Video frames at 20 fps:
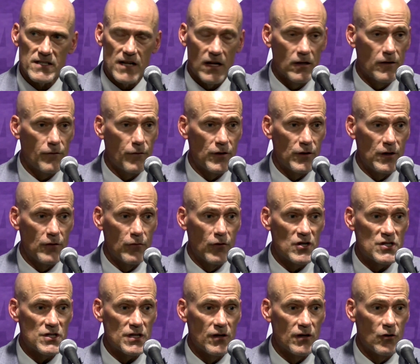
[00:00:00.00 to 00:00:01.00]
not only for the
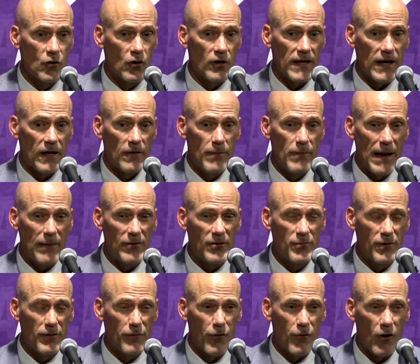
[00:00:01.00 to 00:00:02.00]
University of North Alabama,
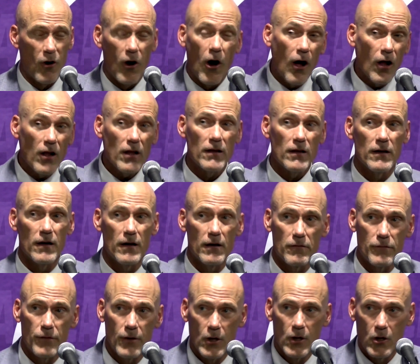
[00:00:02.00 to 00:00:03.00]
but for all
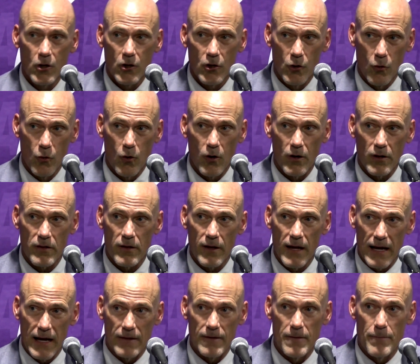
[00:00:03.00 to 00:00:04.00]
of North
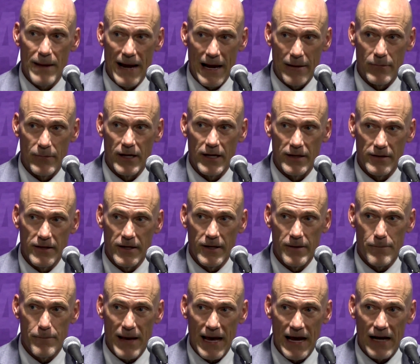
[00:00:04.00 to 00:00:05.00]
Alabama, and the
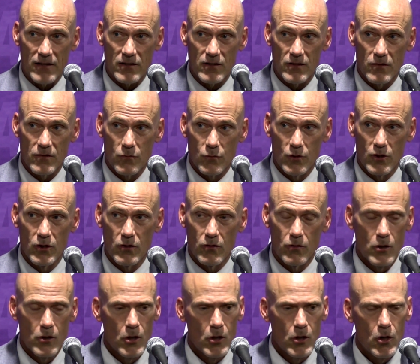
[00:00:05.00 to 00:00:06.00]
impact
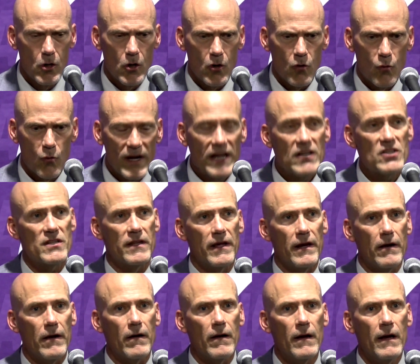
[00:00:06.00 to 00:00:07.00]
will reach
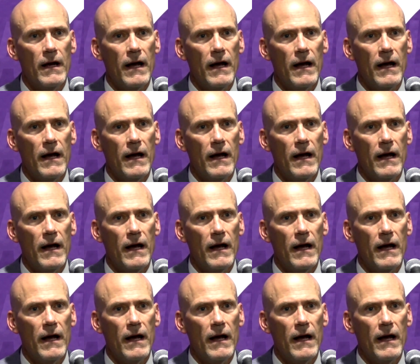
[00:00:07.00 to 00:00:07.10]
there.